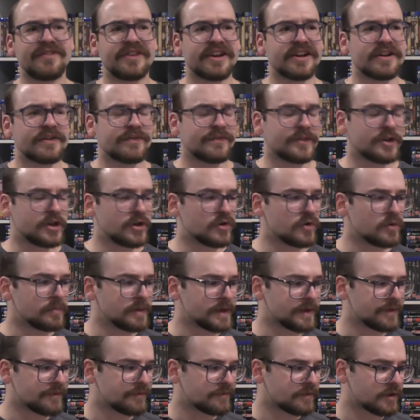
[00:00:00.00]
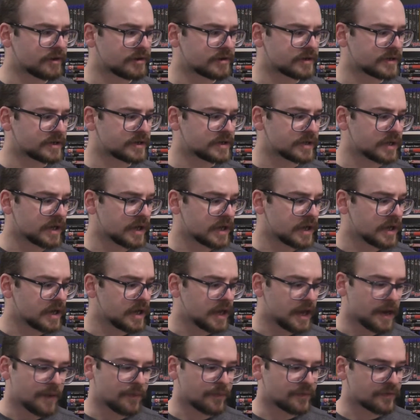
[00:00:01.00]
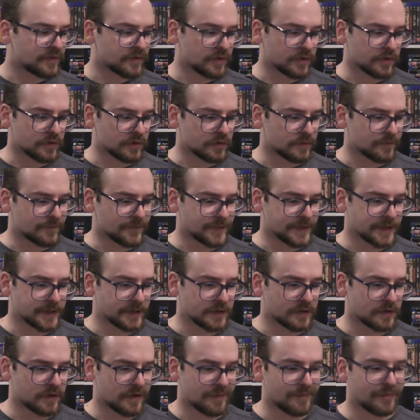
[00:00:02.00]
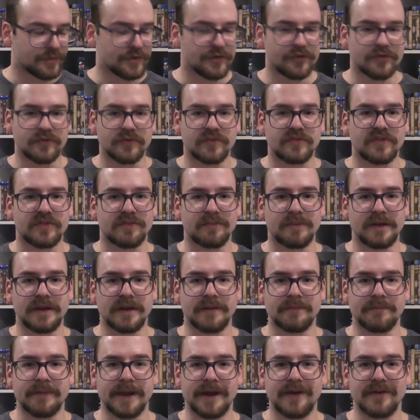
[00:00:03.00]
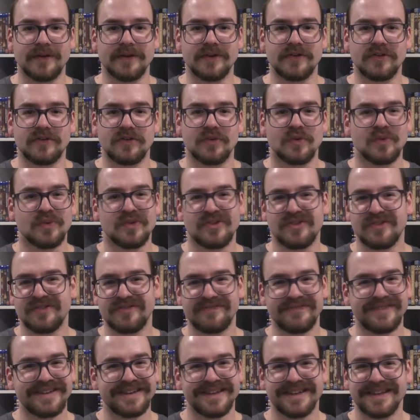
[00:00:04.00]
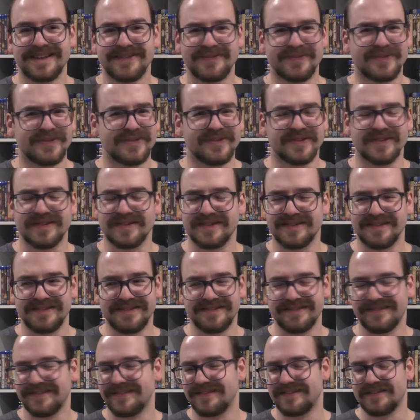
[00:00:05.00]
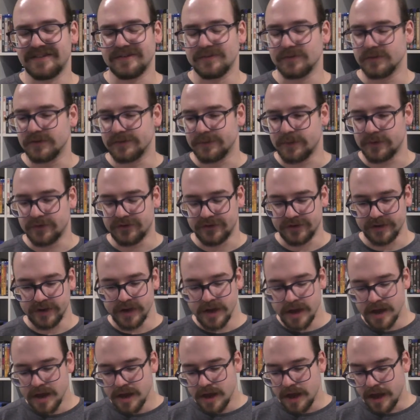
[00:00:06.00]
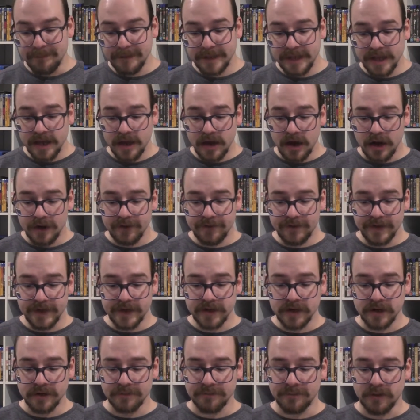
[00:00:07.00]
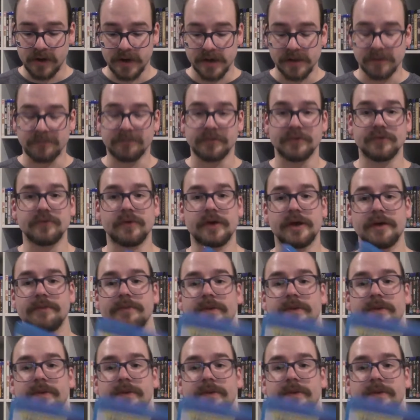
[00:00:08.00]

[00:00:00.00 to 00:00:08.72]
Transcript: done a video about Fright Night. It was not a good video. I'm pretty sure it was just me comparing the two, which really it's not worth watching. But yeah, I figured I'd buy the Blu-ray